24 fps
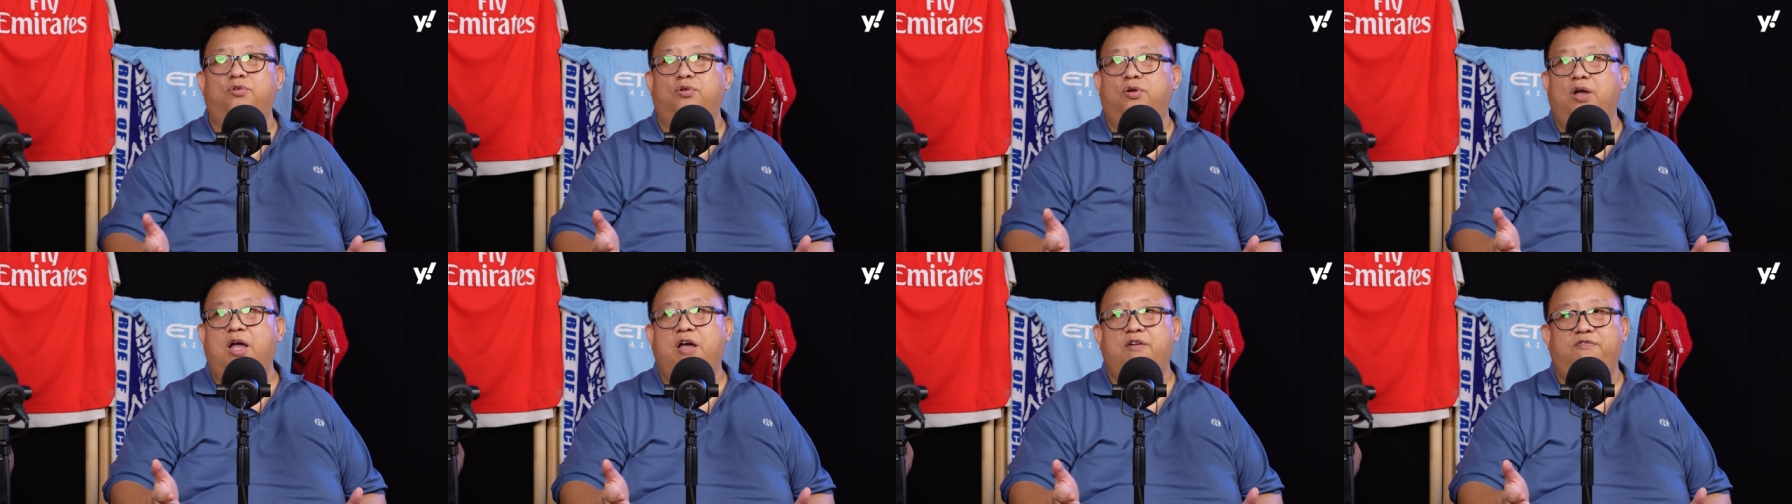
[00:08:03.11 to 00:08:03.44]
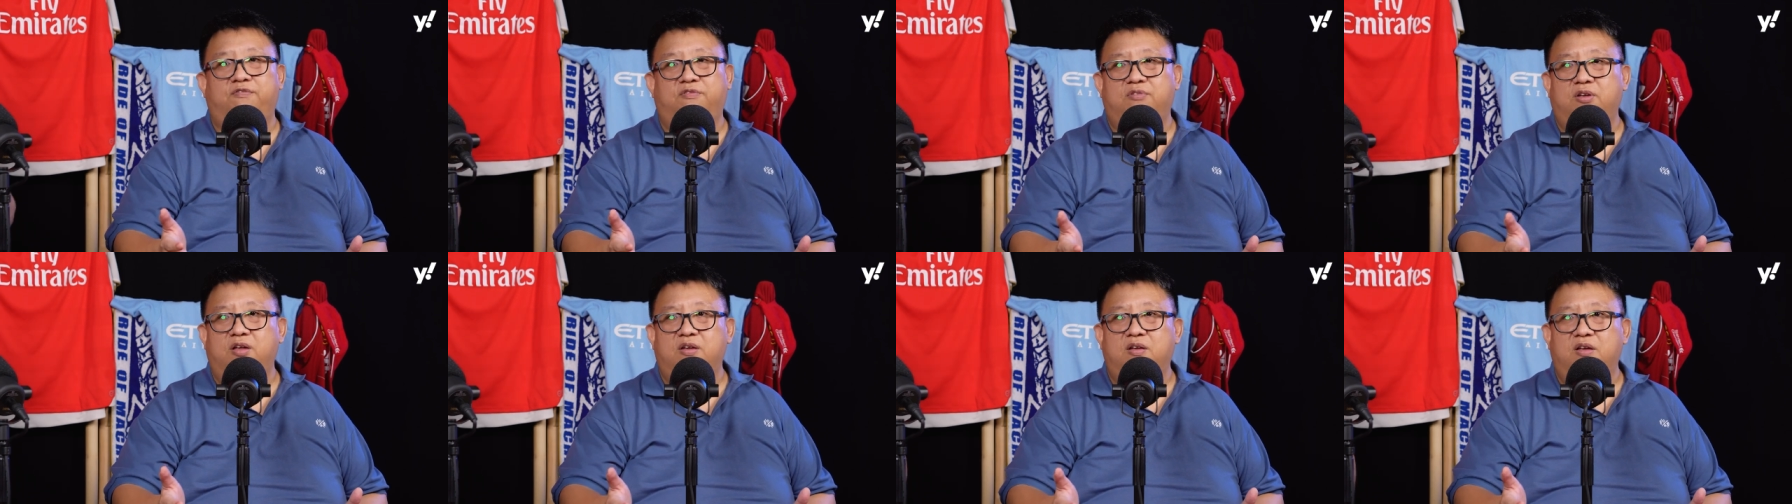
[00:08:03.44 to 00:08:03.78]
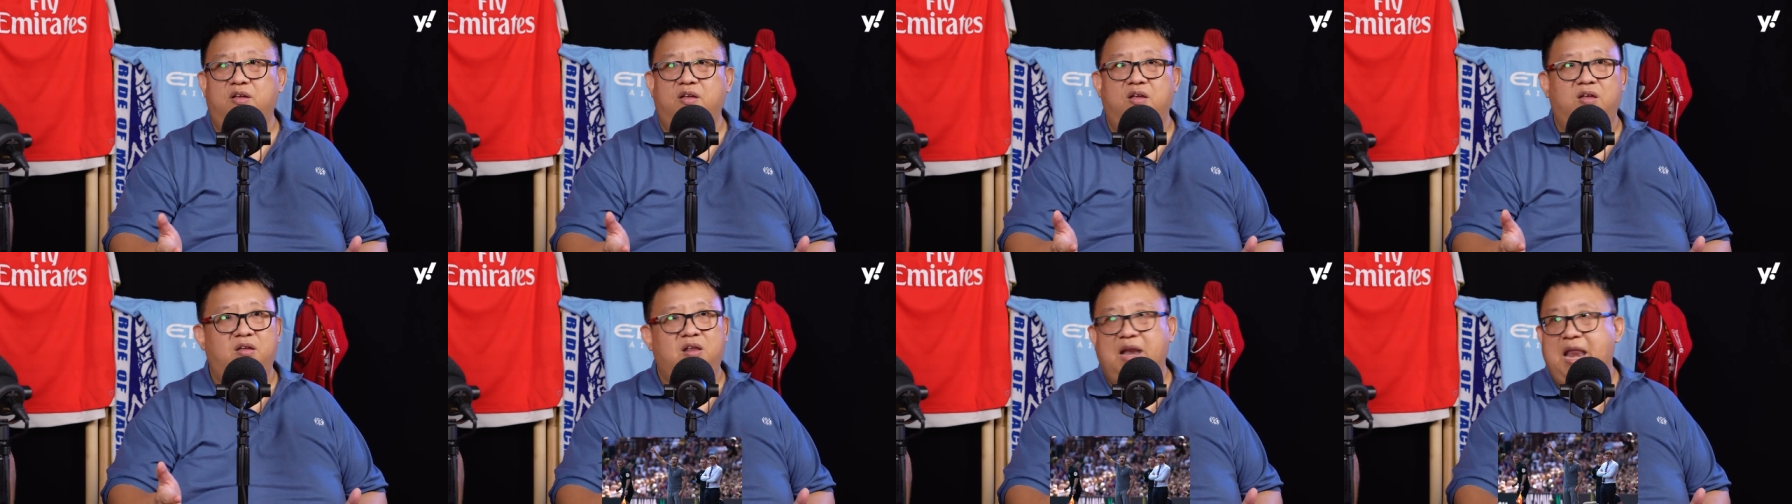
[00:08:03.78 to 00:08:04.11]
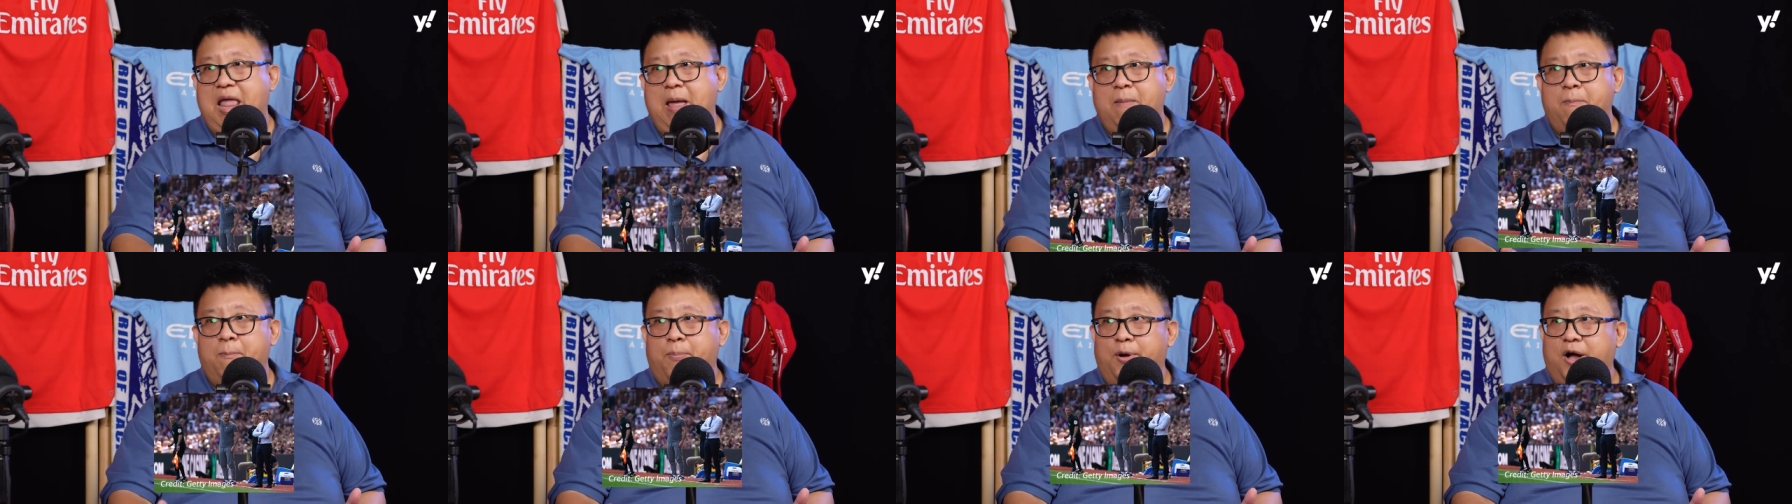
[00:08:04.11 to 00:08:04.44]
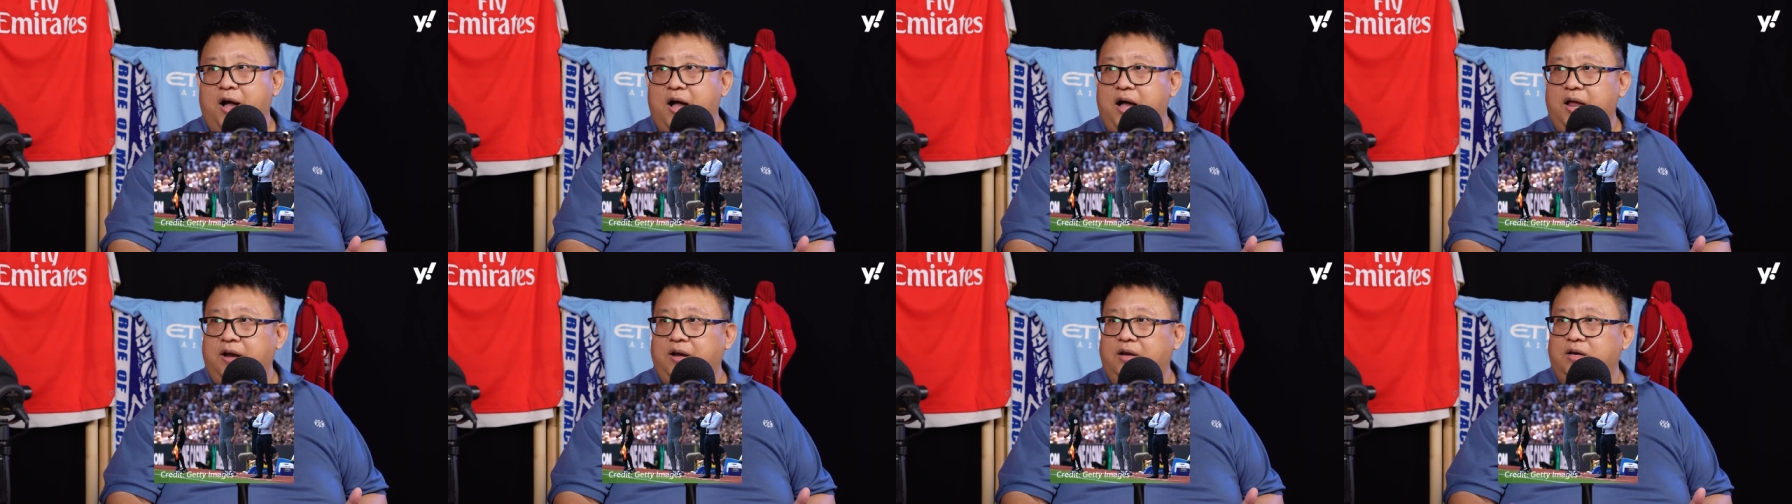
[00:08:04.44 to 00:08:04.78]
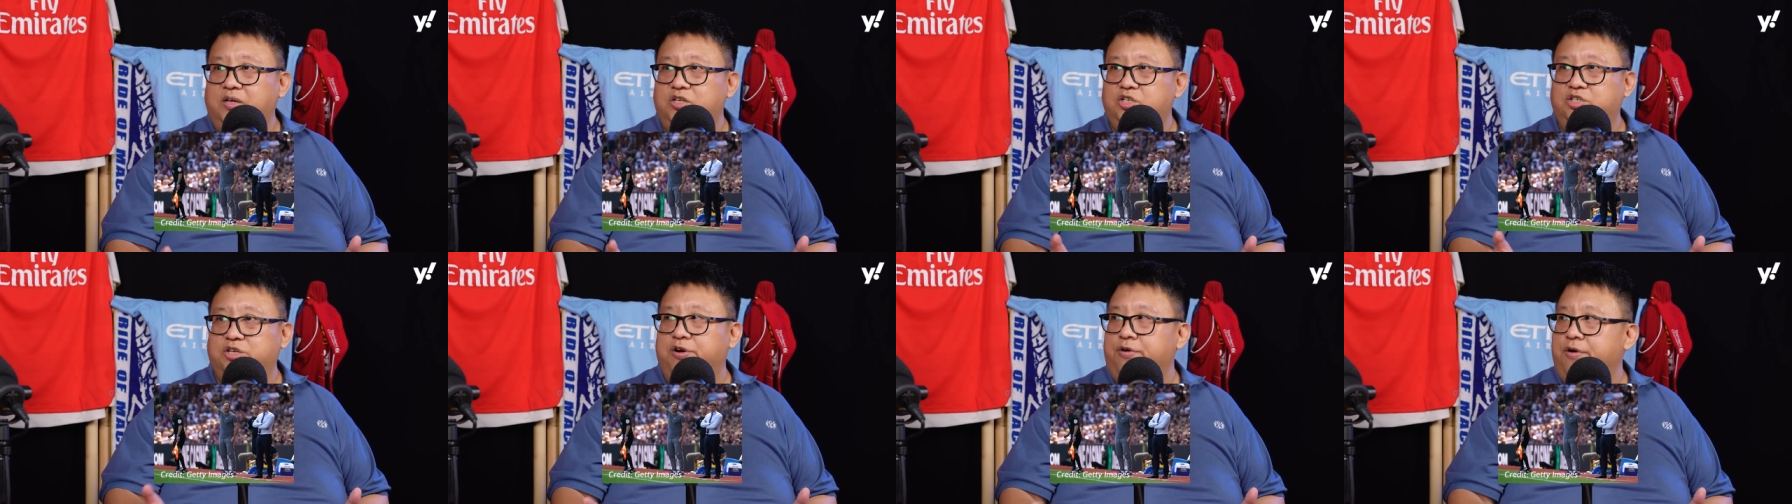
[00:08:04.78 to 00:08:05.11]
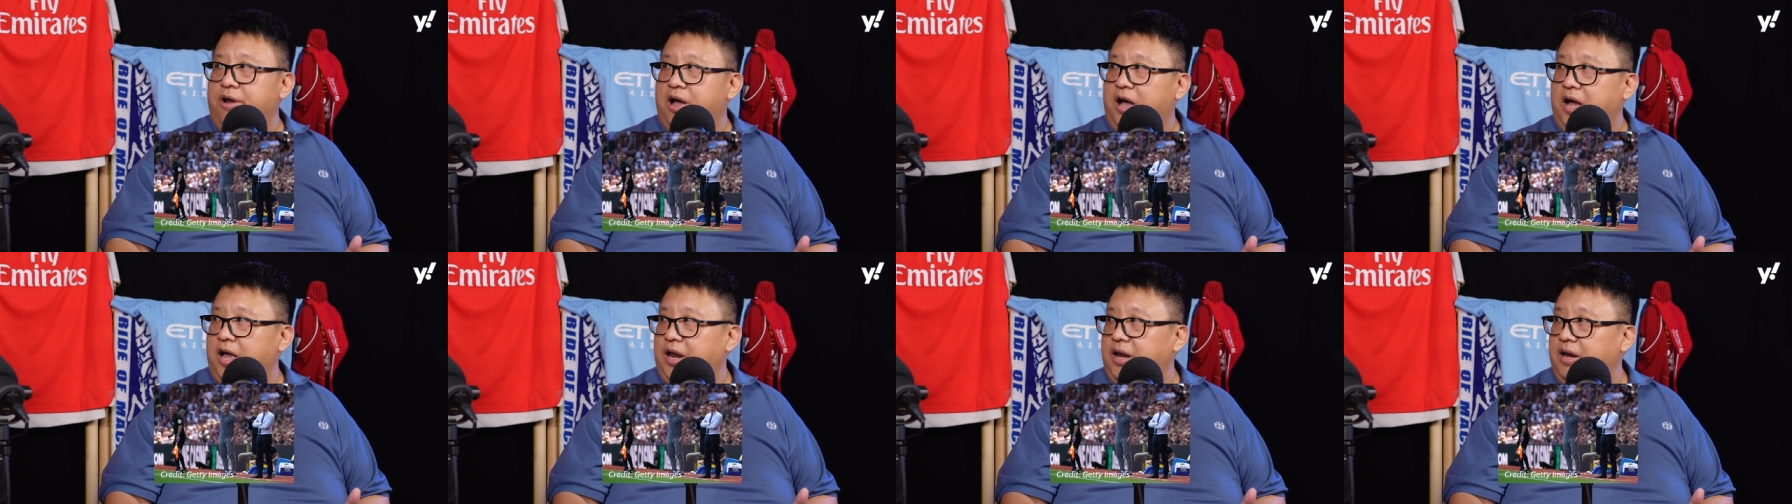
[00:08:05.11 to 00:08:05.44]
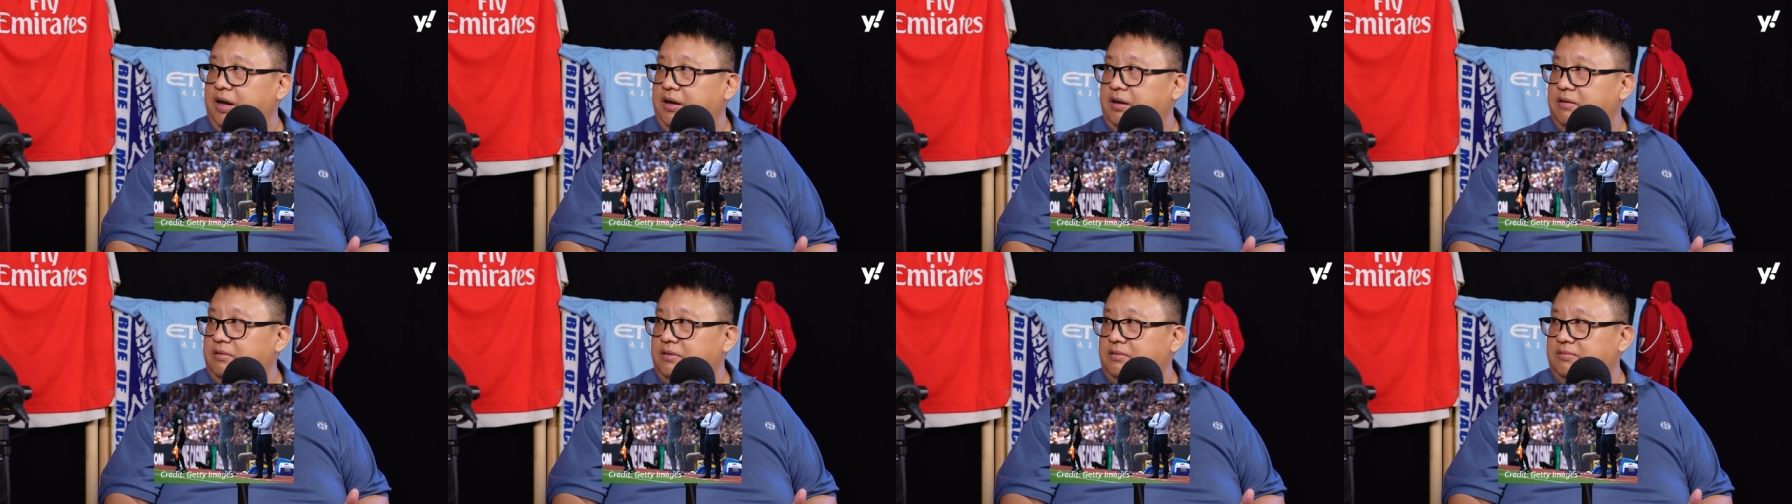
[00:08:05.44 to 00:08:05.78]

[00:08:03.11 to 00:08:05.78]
You have Lampard, Gerrard,